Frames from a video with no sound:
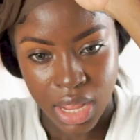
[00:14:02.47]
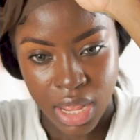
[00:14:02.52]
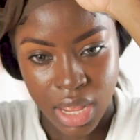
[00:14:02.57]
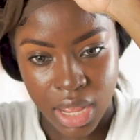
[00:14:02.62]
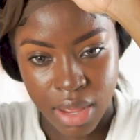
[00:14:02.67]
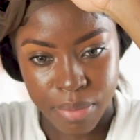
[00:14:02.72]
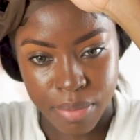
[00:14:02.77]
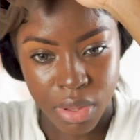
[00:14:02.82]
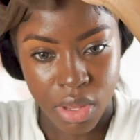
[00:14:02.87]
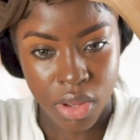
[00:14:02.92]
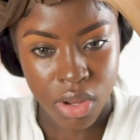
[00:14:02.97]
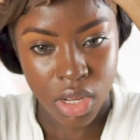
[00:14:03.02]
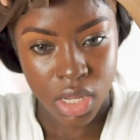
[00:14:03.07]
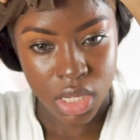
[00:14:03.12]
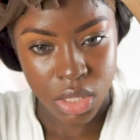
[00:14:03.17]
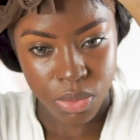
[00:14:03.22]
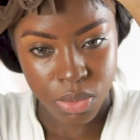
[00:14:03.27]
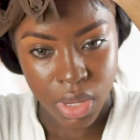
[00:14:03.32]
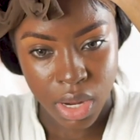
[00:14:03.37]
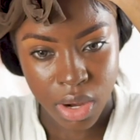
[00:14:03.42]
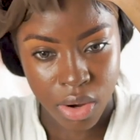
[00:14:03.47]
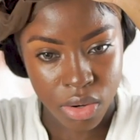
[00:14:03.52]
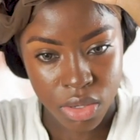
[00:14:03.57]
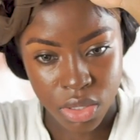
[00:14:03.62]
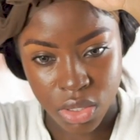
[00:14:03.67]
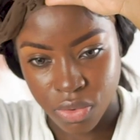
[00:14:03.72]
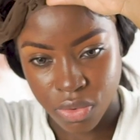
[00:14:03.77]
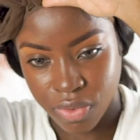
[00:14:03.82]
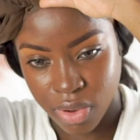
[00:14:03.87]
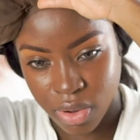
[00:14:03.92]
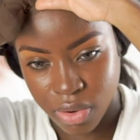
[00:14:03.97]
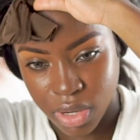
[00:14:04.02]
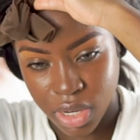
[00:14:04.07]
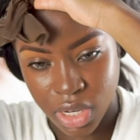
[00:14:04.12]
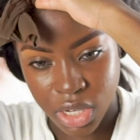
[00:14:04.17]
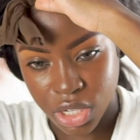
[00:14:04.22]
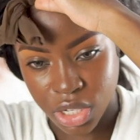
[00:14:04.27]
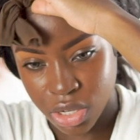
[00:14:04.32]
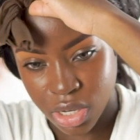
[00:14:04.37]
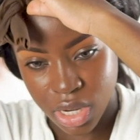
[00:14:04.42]
And because we are onto
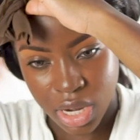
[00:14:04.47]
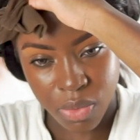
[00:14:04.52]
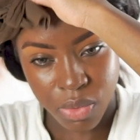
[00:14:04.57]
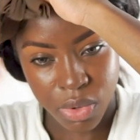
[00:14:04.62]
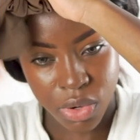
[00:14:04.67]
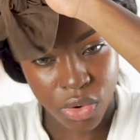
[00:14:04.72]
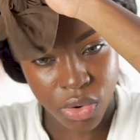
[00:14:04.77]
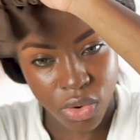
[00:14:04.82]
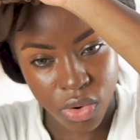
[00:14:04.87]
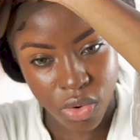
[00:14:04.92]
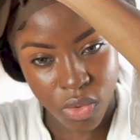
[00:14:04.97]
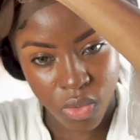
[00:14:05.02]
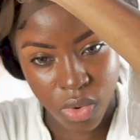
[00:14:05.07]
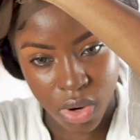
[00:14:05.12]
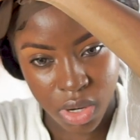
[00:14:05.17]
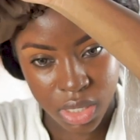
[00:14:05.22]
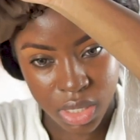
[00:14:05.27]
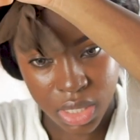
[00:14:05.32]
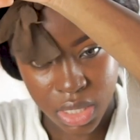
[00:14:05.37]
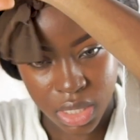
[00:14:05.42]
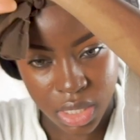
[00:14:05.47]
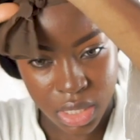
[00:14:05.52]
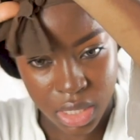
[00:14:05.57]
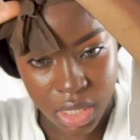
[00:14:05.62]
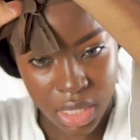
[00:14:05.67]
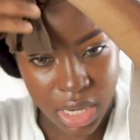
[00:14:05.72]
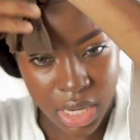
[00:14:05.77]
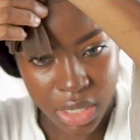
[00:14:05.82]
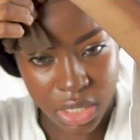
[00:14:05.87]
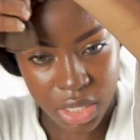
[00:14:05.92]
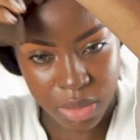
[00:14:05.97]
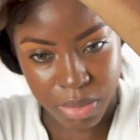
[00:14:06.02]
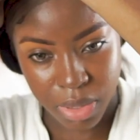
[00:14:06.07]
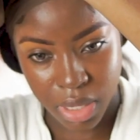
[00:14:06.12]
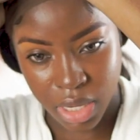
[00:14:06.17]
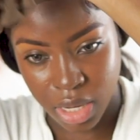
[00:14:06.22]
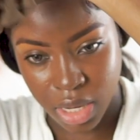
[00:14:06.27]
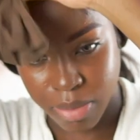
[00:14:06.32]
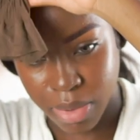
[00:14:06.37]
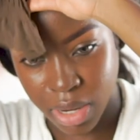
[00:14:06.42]
foundation and we don't want there to be
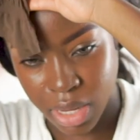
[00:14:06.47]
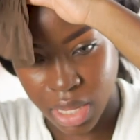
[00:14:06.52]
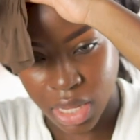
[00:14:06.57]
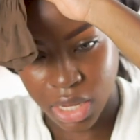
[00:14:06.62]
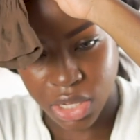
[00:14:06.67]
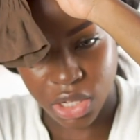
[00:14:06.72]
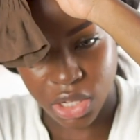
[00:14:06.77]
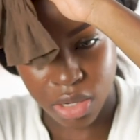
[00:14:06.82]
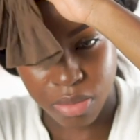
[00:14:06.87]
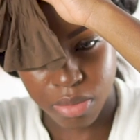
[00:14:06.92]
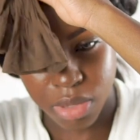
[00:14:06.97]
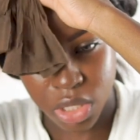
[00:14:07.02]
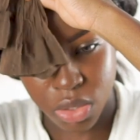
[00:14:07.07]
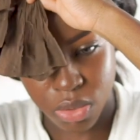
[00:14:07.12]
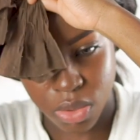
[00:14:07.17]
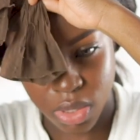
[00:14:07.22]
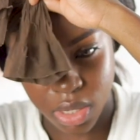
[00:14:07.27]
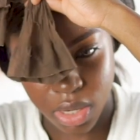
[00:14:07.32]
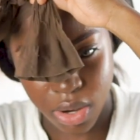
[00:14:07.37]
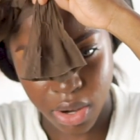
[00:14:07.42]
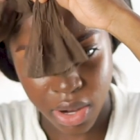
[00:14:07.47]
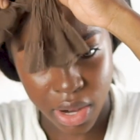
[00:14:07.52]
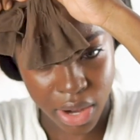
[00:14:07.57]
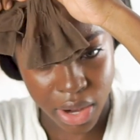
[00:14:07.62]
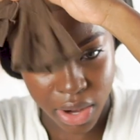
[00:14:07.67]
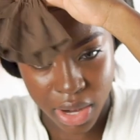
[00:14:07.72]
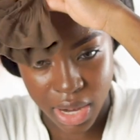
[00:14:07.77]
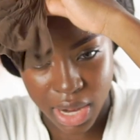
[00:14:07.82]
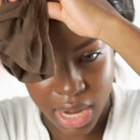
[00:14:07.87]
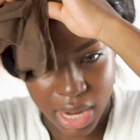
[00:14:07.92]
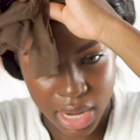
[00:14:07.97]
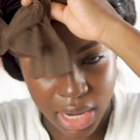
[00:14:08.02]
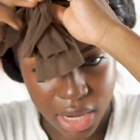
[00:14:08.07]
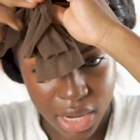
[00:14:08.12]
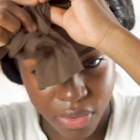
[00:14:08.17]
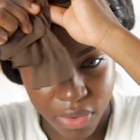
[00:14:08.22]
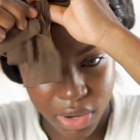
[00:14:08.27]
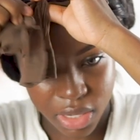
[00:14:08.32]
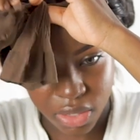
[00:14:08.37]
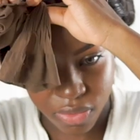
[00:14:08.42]
a demarcation between our hairline and
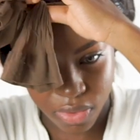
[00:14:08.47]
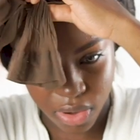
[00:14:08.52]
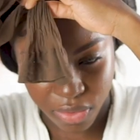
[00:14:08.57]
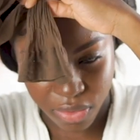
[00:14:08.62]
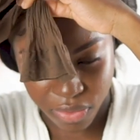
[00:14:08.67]
the rest of our